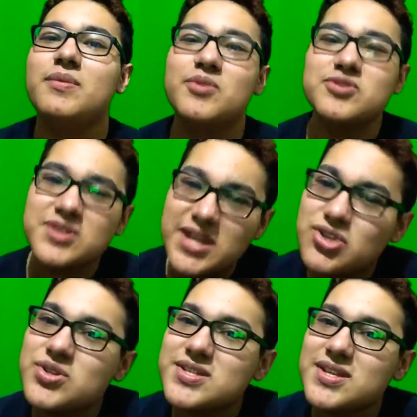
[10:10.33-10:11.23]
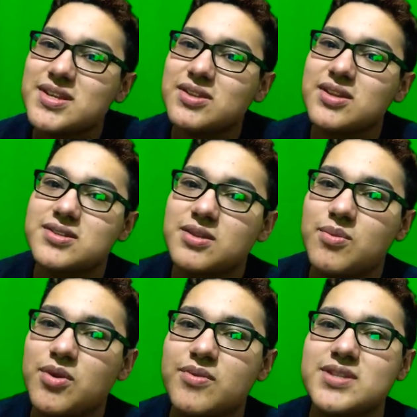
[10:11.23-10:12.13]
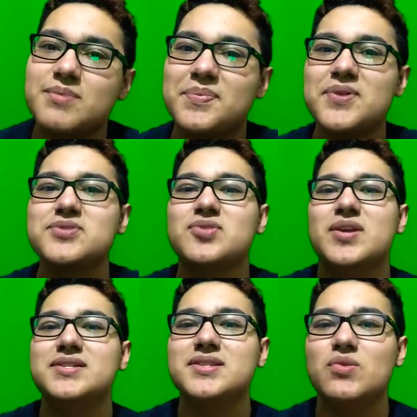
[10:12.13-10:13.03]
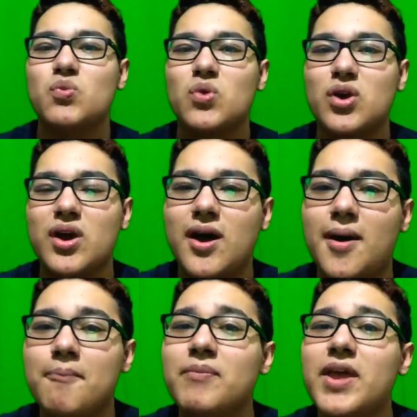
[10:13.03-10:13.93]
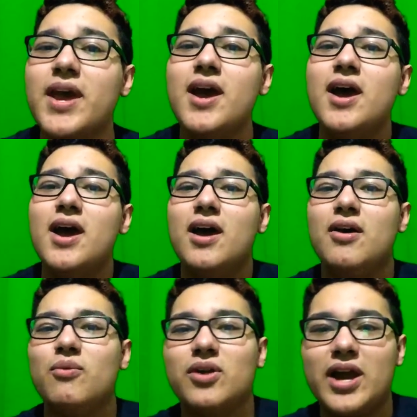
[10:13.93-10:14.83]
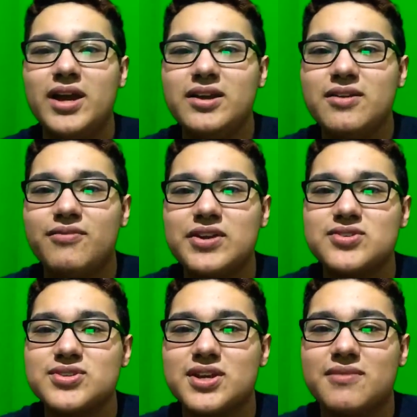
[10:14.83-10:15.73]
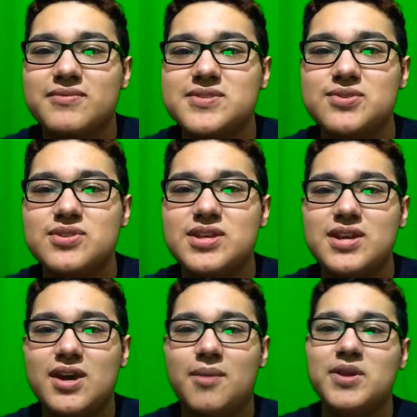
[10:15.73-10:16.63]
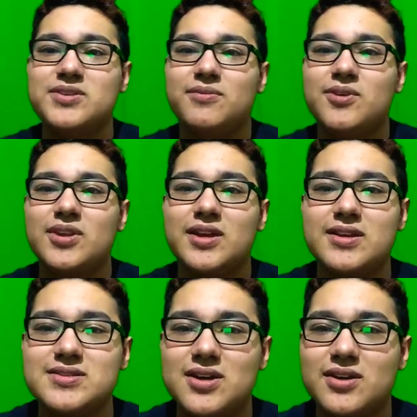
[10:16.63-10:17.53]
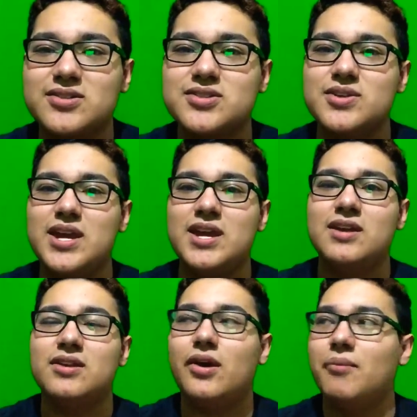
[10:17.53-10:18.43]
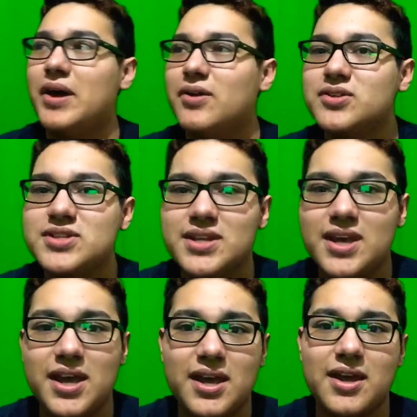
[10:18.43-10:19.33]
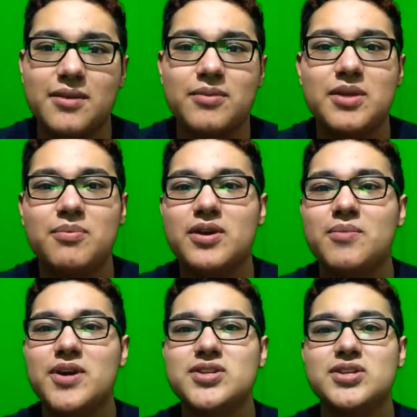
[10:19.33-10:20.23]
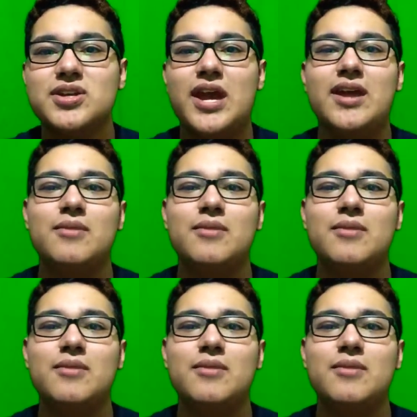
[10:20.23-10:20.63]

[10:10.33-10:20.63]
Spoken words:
most interesting things in the movie is the post credit scene where Eddie ventures off to the interview that he talked to Anne about, and pretty much